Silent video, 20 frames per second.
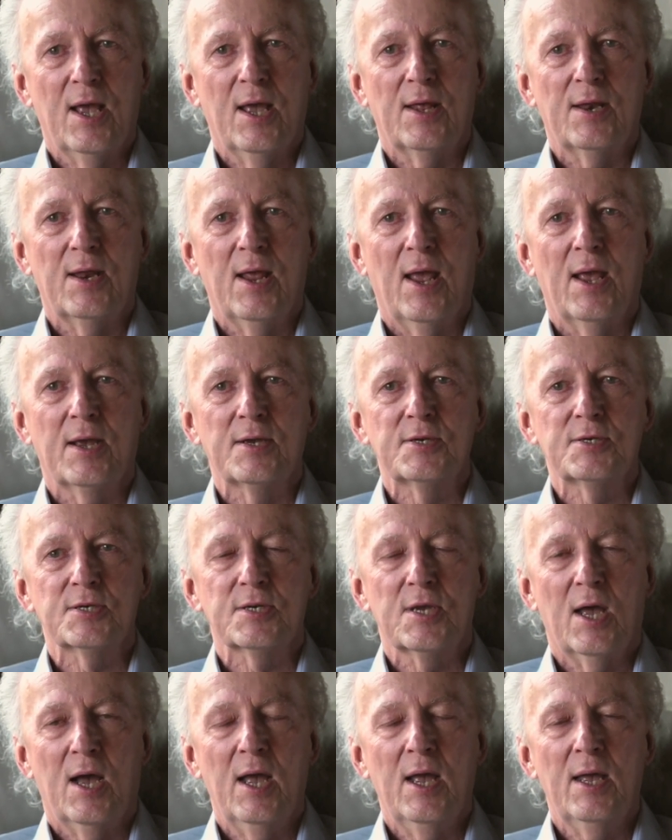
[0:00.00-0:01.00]
And
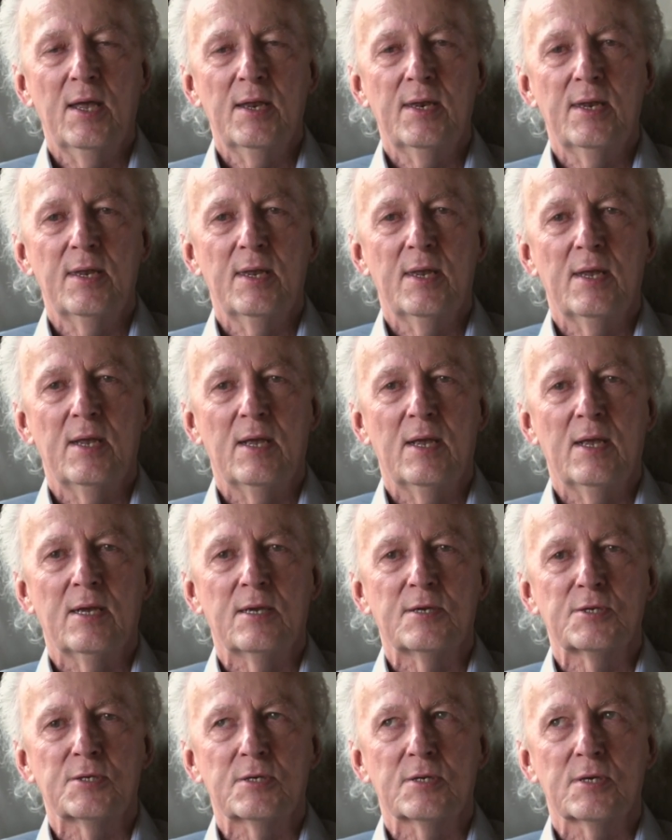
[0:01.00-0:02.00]
anxiety
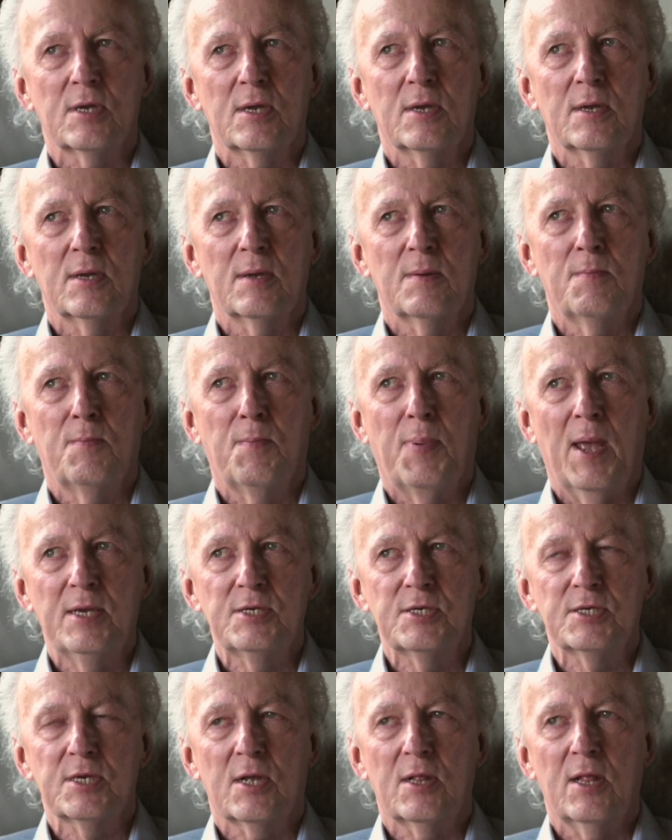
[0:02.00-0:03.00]
is
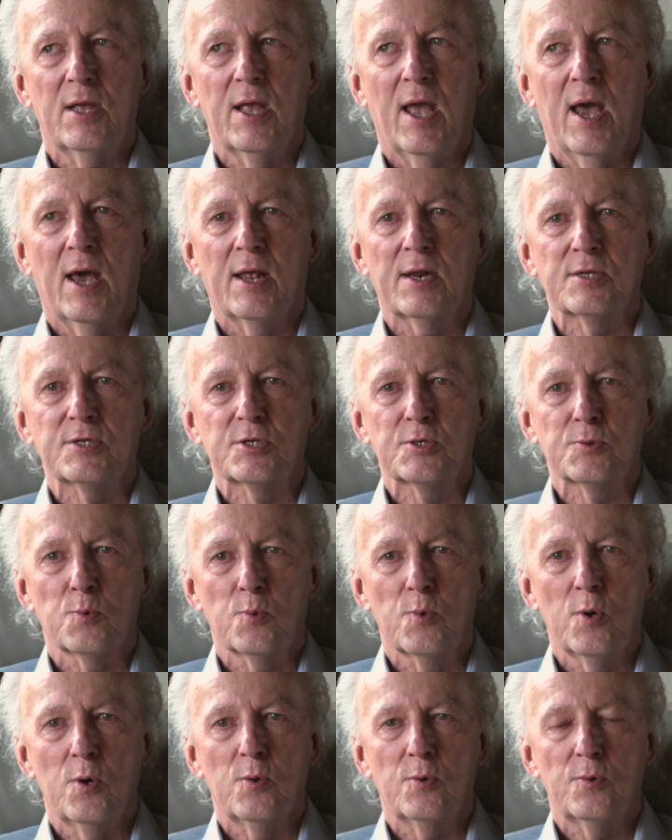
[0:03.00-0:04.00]
basically at its
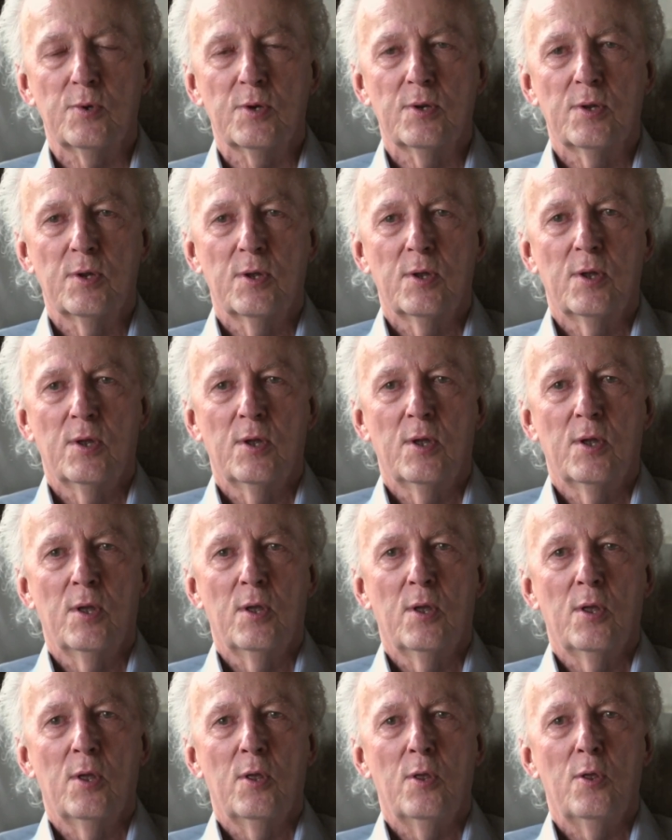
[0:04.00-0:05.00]
root
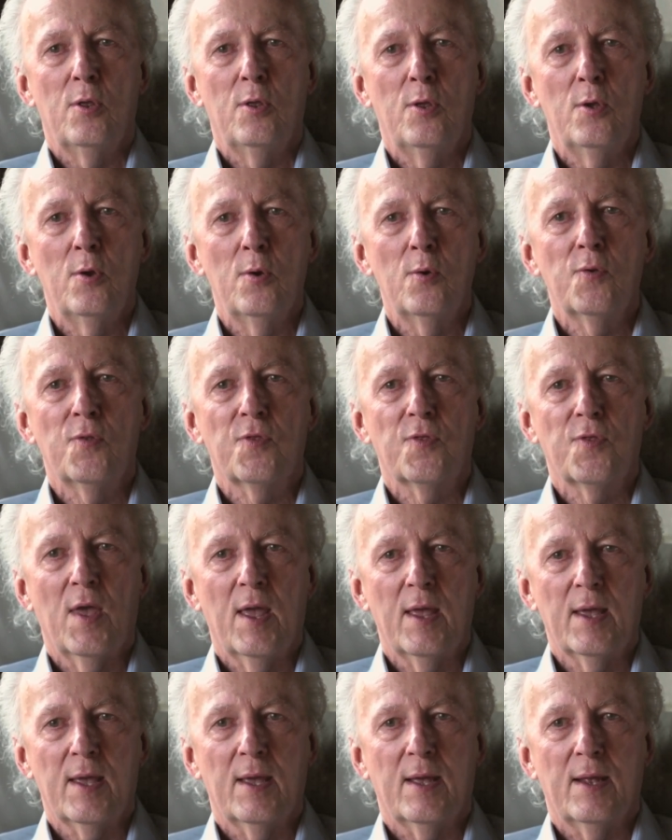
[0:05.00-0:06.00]
you
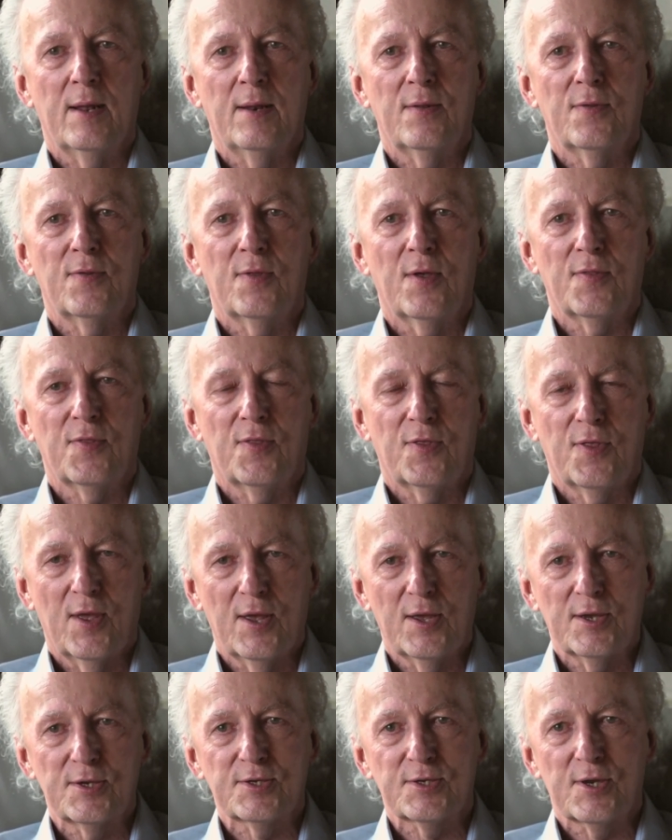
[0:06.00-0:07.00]
thinking that
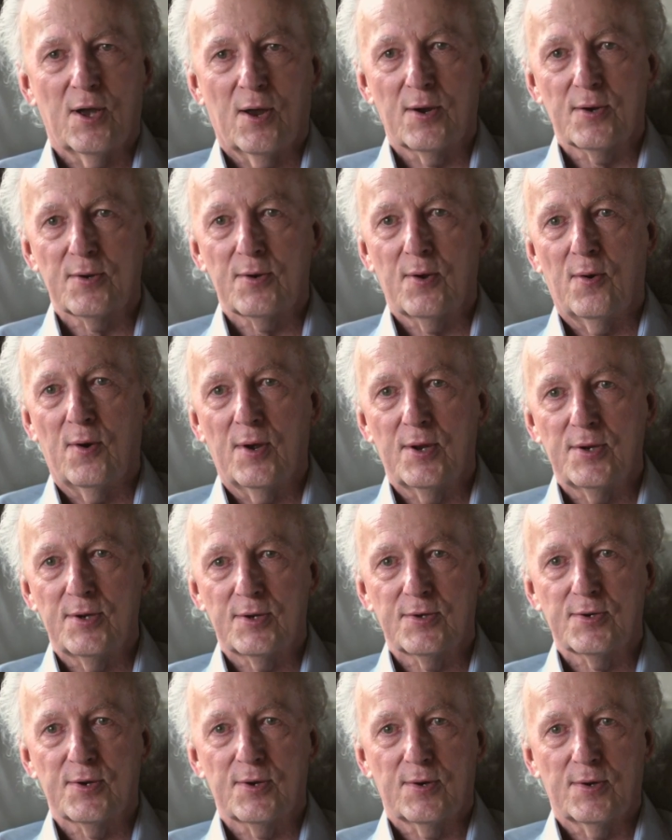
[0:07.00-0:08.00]
things aren't going to
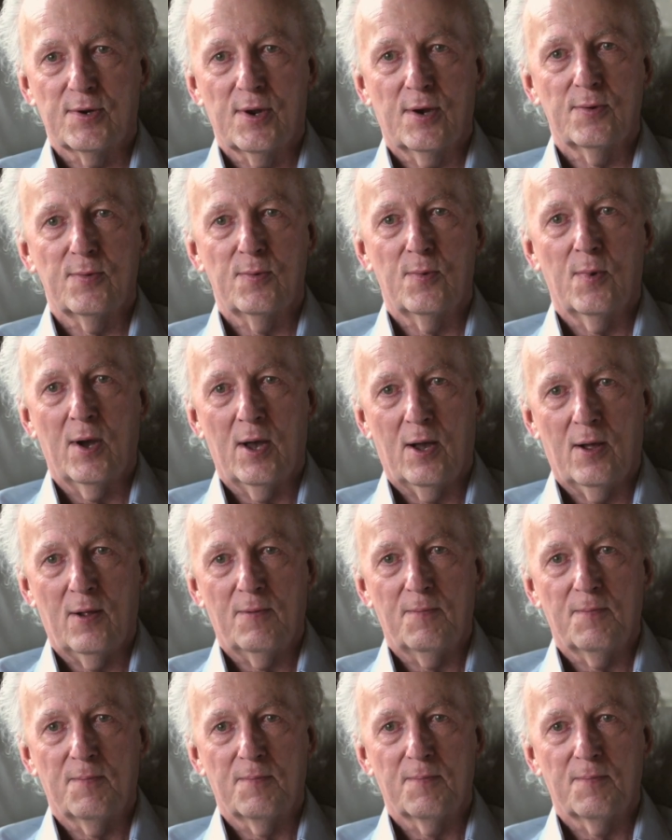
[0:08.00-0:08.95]
turn out well.